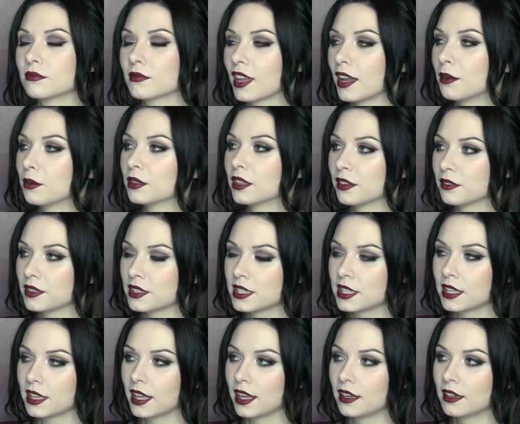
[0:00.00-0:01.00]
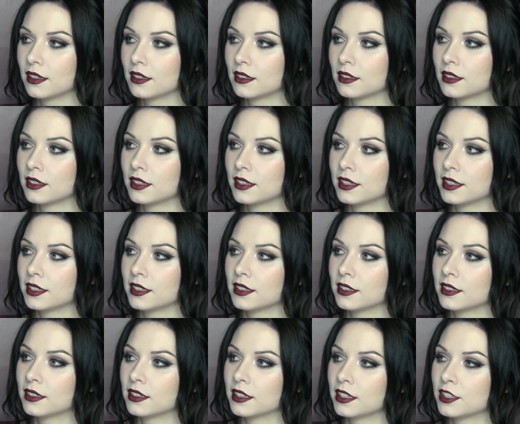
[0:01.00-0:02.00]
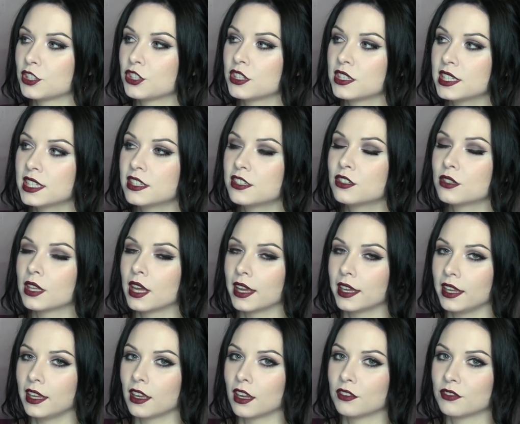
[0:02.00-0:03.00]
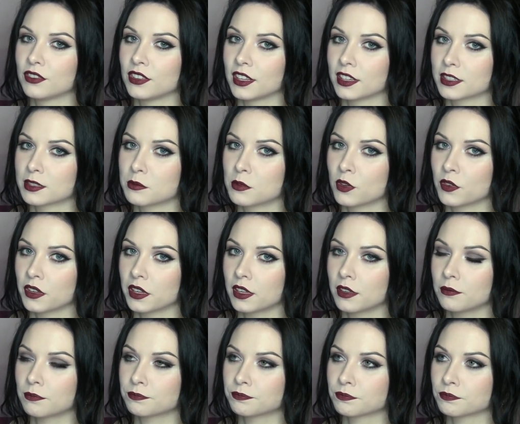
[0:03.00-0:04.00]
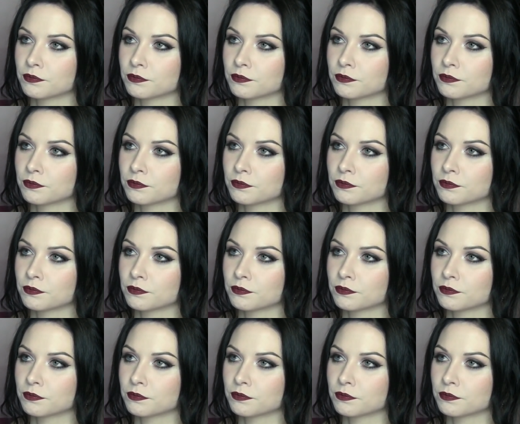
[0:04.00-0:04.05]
I would love to see that. She did do that Eon Flux movie,